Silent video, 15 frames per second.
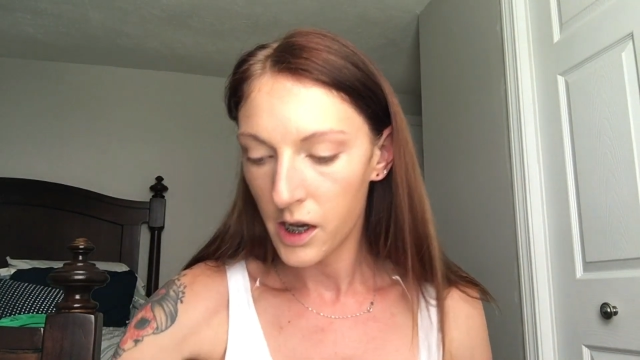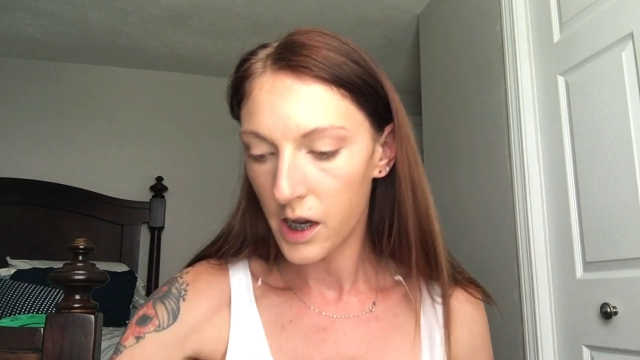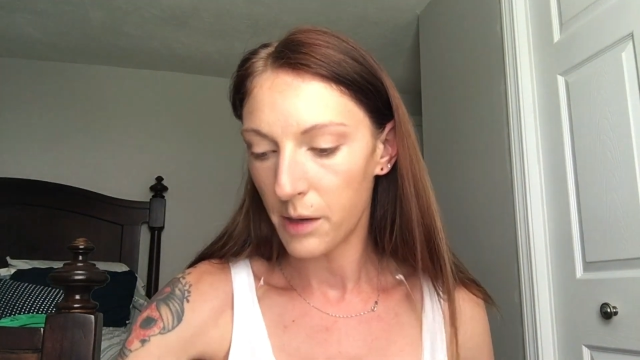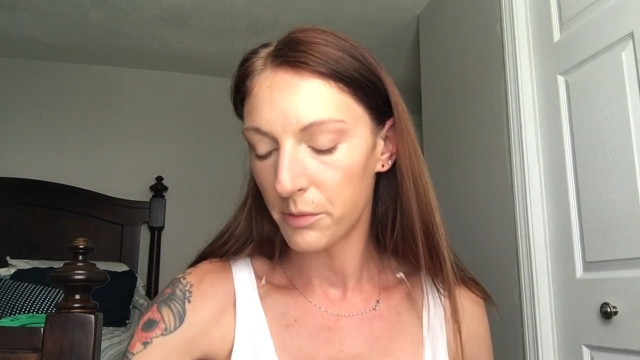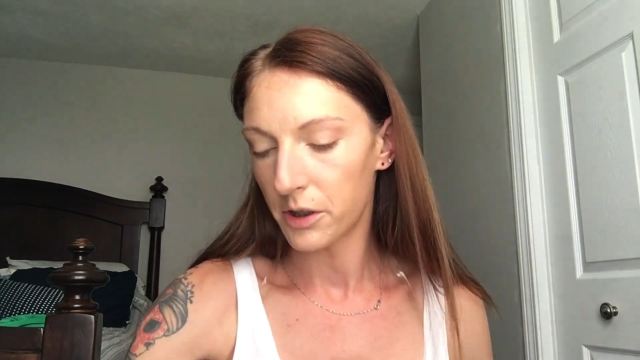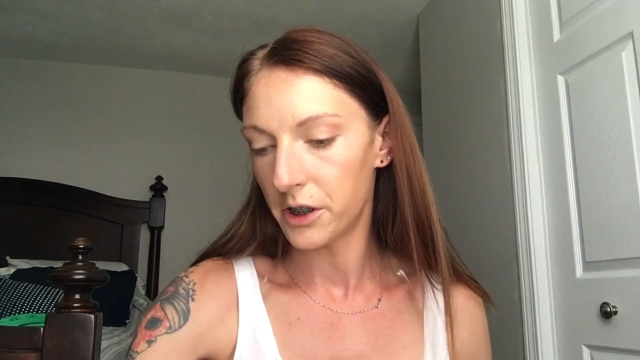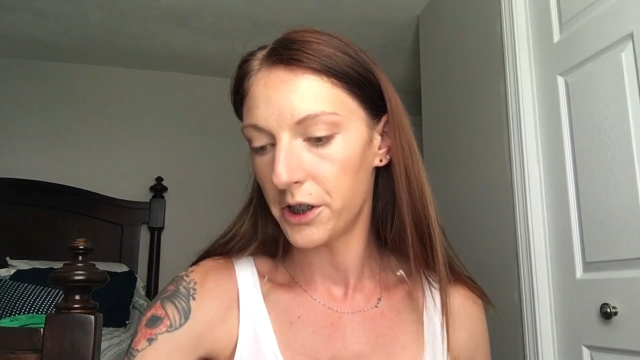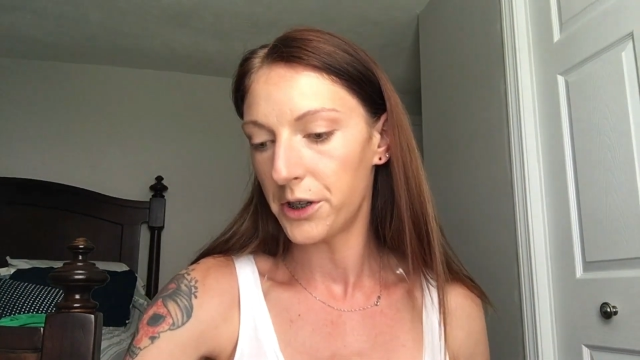
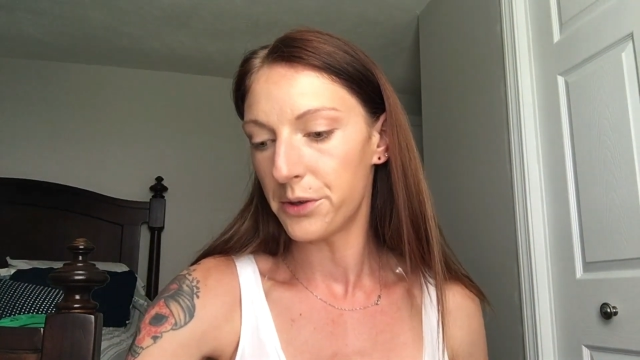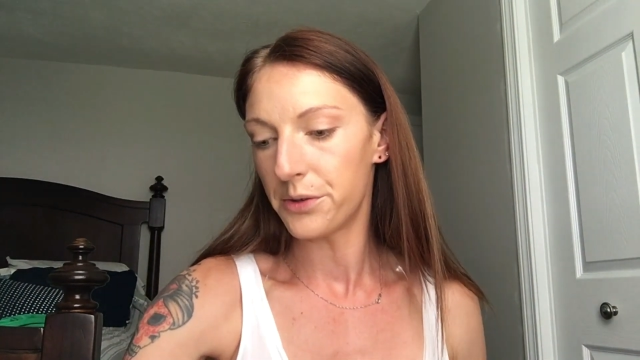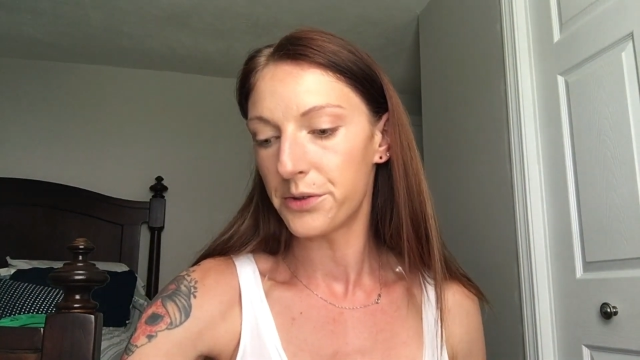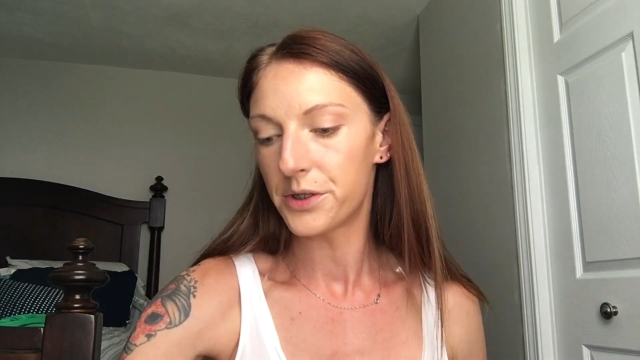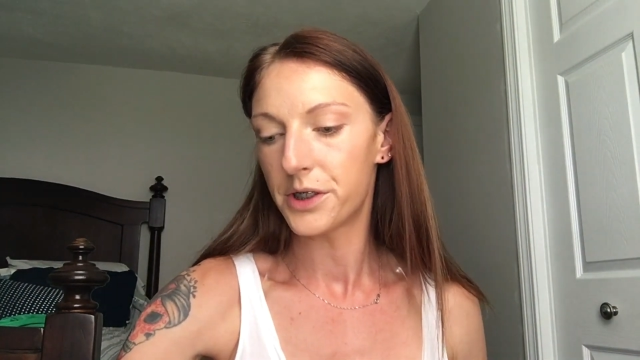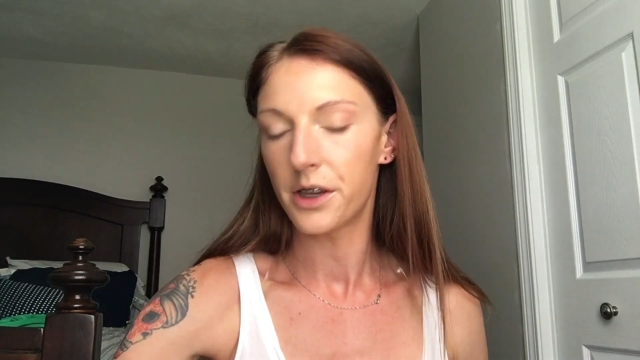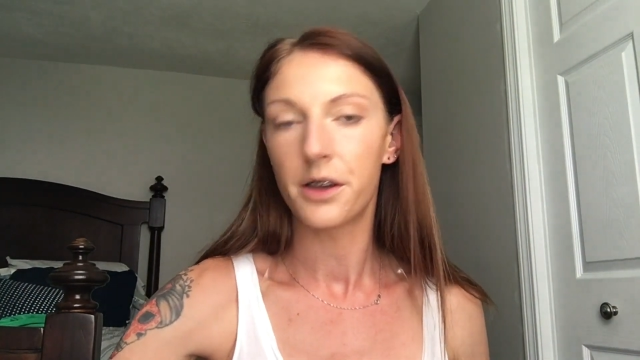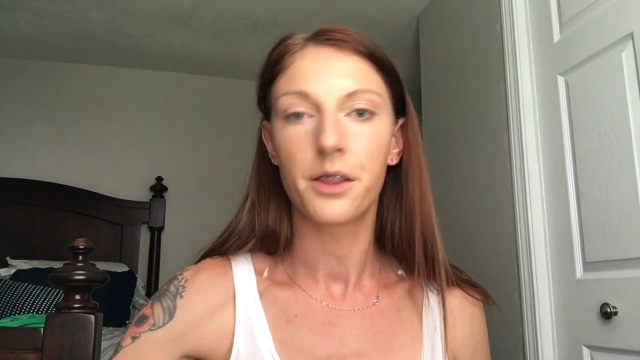I'm going to
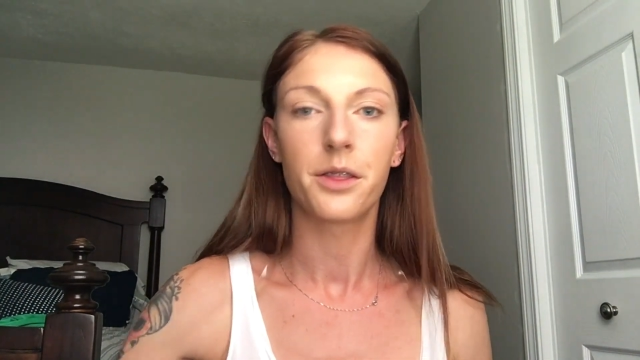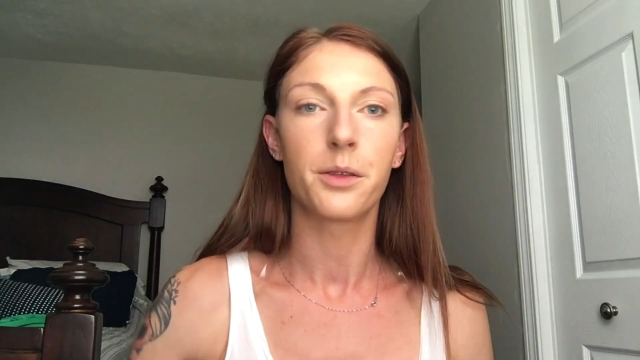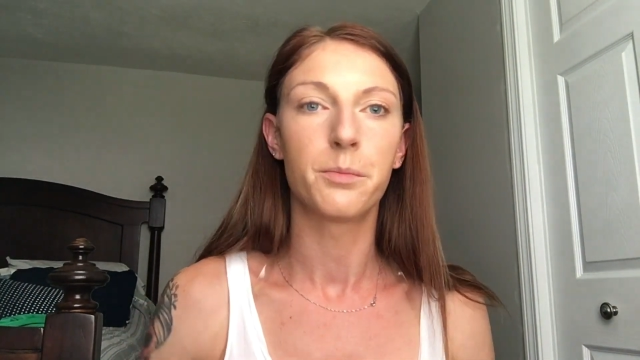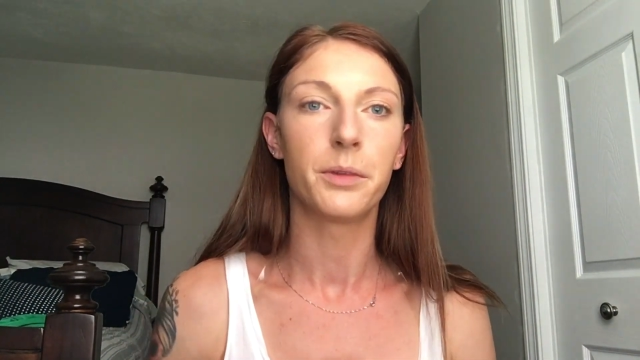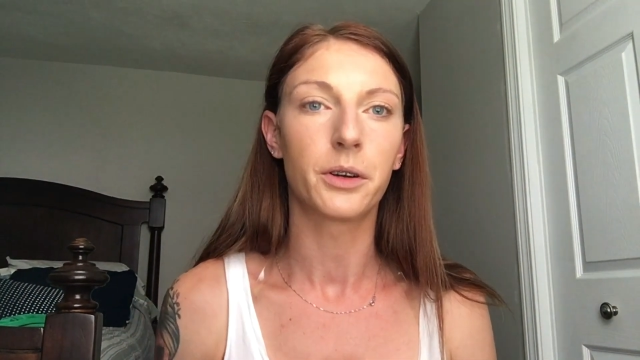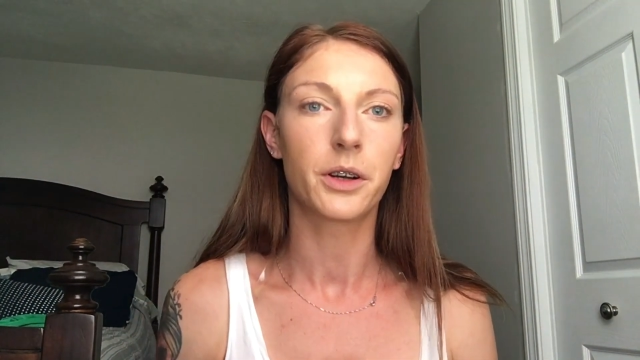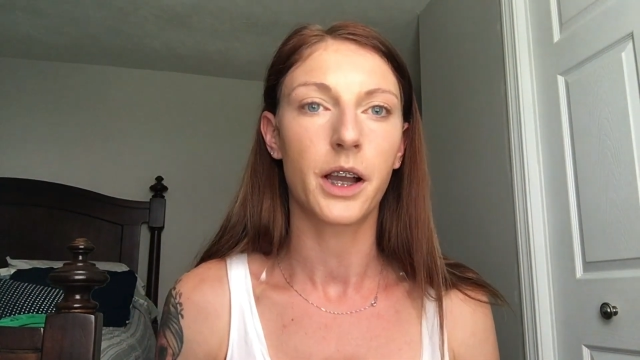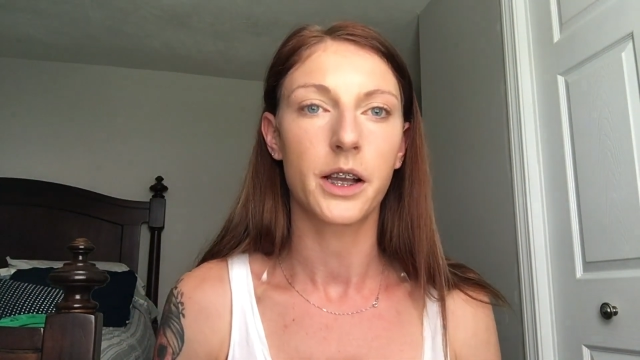use the
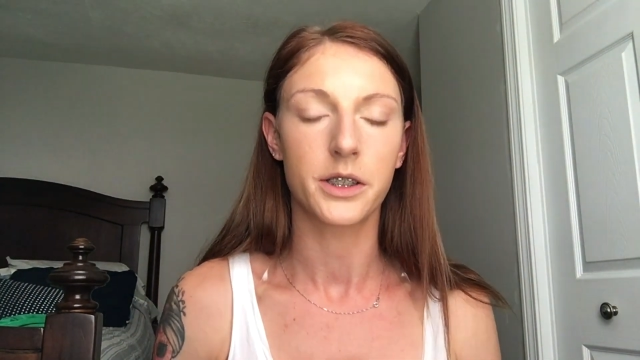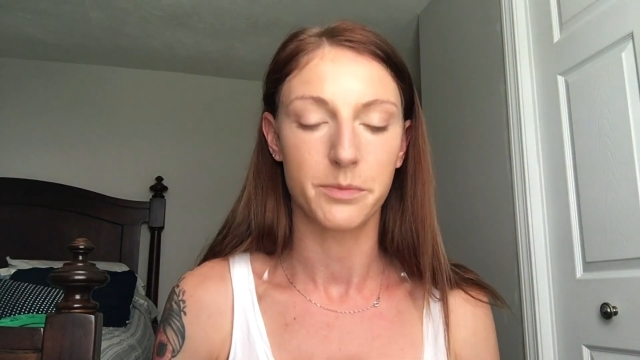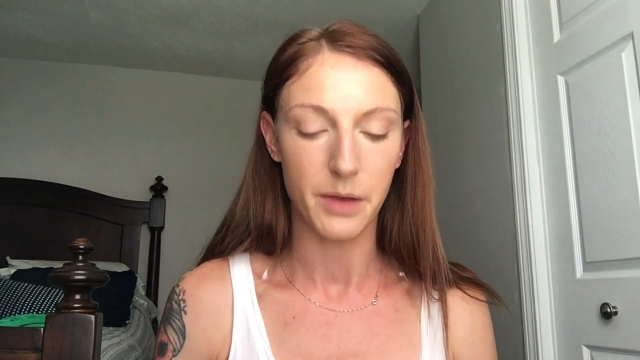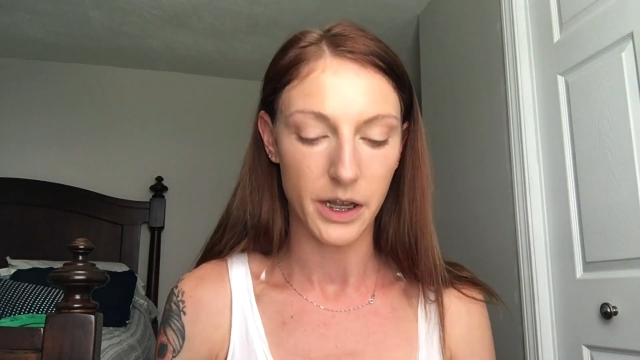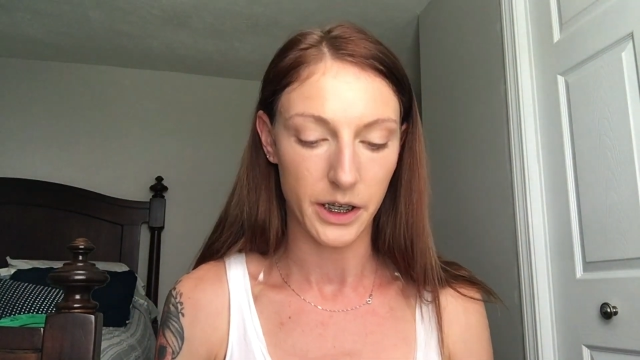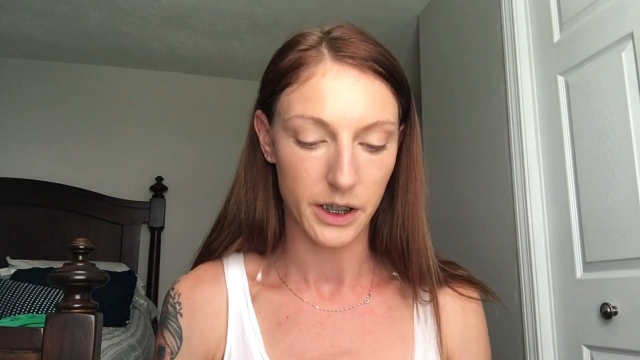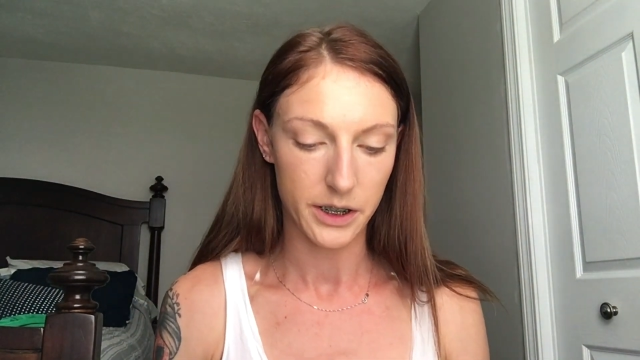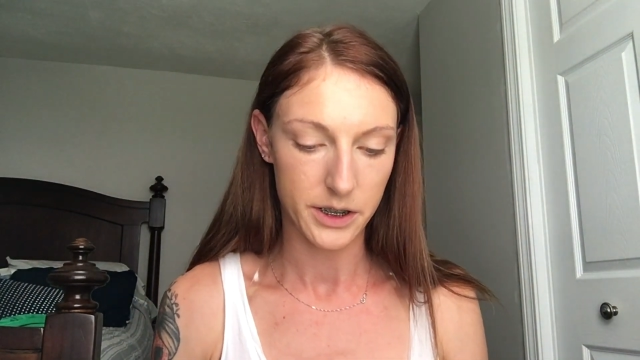Milk
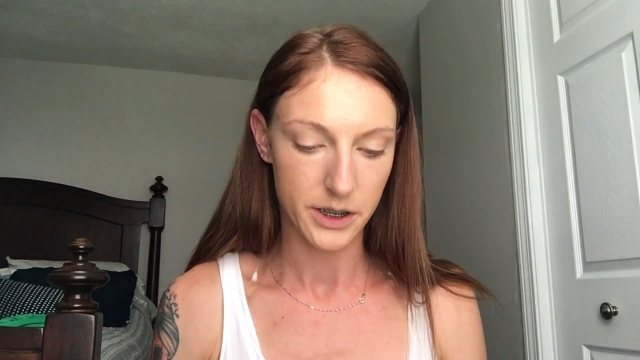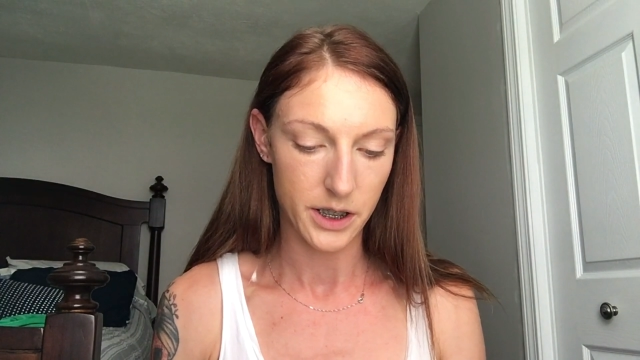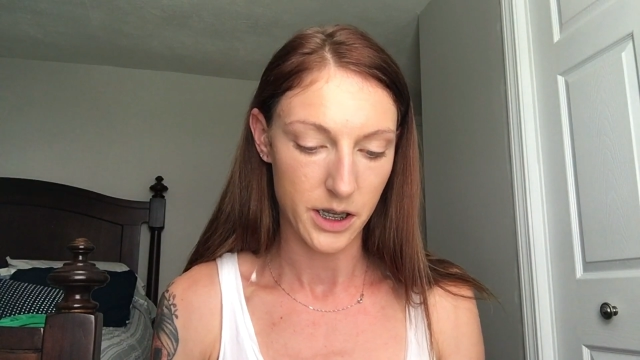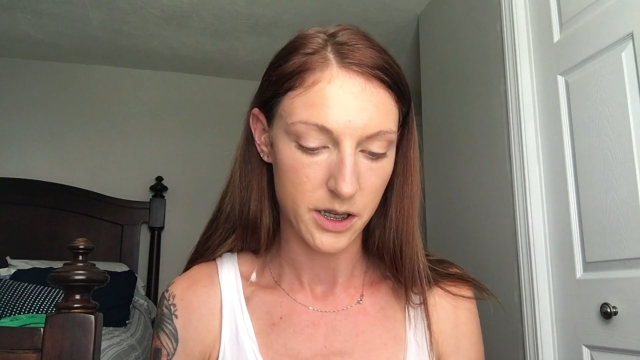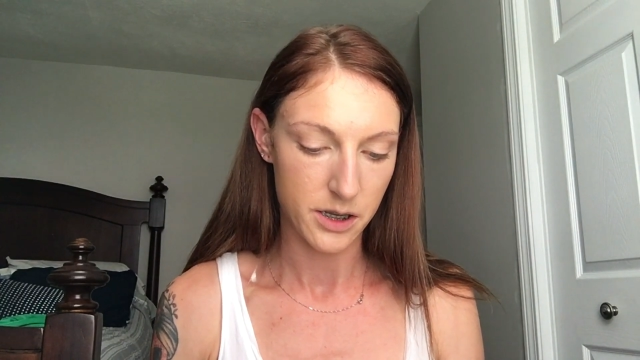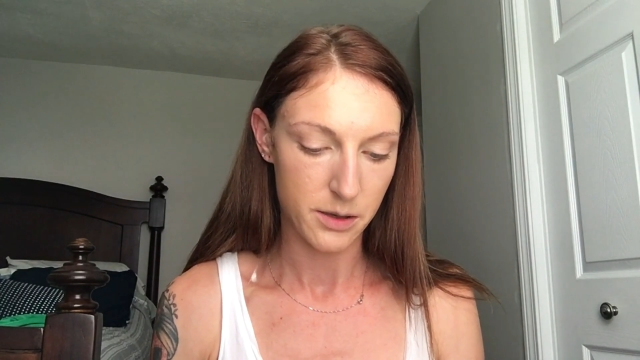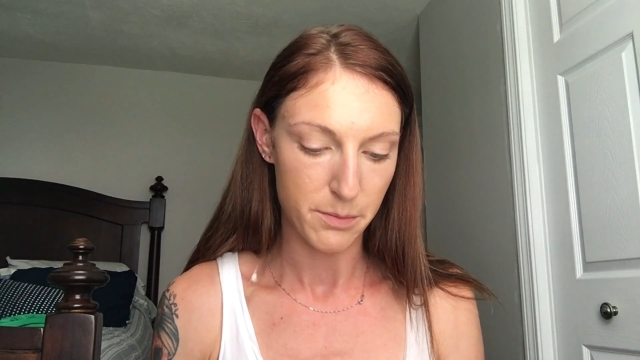Cosmetics